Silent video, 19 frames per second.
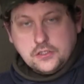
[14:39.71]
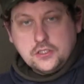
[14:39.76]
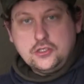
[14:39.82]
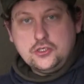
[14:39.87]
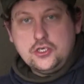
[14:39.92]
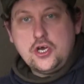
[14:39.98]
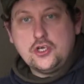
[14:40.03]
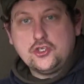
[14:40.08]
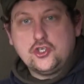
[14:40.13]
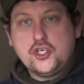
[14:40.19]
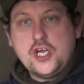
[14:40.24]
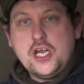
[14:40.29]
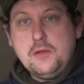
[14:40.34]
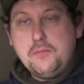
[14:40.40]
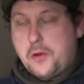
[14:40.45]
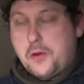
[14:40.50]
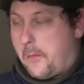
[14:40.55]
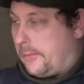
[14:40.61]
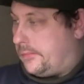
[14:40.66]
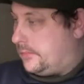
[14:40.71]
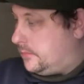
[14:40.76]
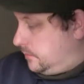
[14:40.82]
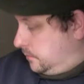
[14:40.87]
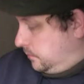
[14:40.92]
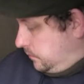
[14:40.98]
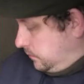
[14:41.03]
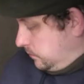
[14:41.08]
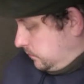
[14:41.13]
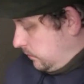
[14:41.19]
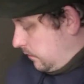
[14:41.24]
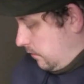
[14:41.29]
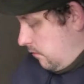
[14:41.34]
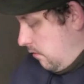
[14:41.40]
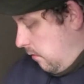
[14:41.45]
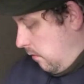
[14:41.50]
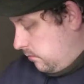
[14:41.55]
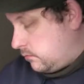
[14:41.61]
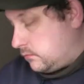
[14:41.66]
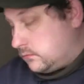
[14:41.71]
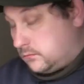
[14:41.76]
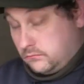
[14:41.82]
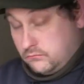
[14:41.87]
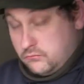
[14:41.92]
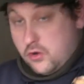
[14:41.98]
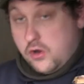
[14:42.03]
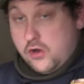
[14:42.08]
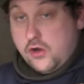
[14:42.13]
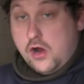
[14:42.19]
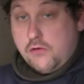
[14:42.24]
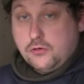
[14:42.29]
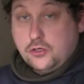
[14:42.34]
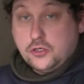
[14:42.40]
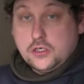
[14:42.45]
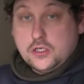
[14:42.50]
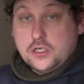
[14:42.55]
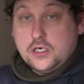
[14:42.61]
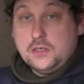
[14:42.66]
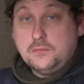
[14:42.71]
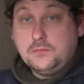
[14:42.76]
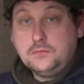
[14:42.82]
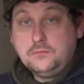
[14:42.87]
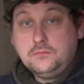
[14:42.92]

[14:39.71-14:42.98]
They're not cheap, but they are a good alarm.